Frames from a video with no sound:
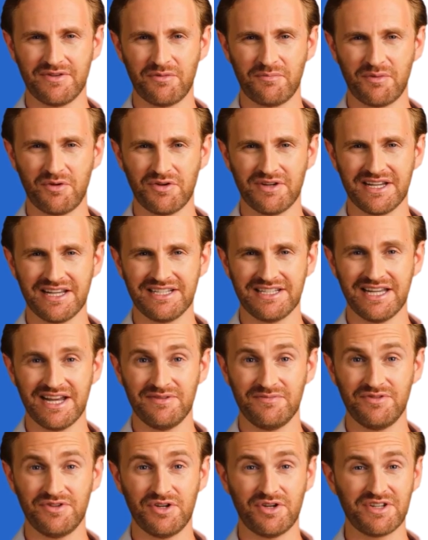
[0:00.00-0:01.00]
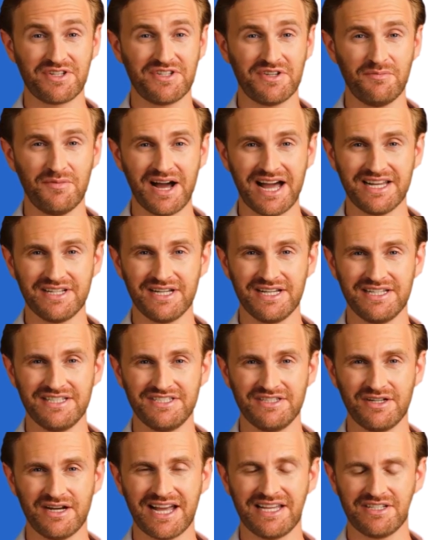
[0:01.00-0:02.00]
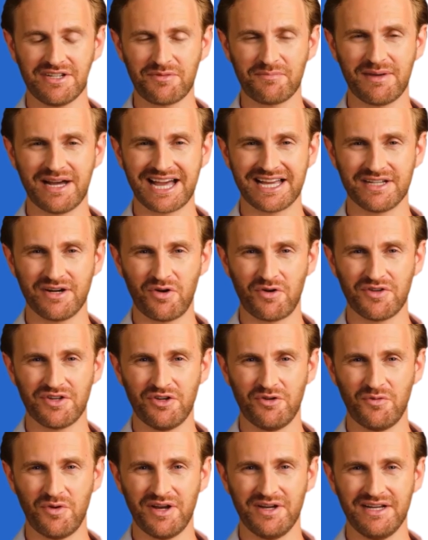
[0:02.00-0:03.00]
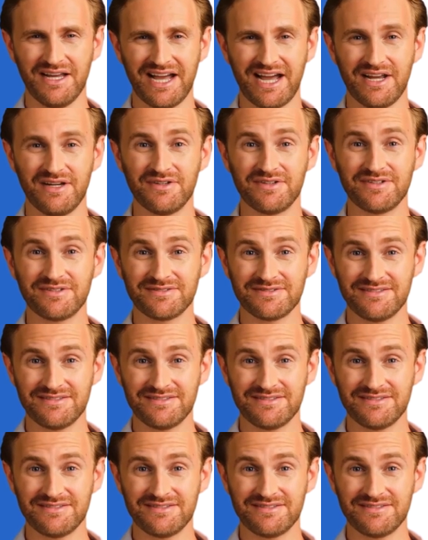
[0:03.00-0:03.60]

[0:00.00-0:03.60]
a more in-depth look at the backlinks to that domain or URL.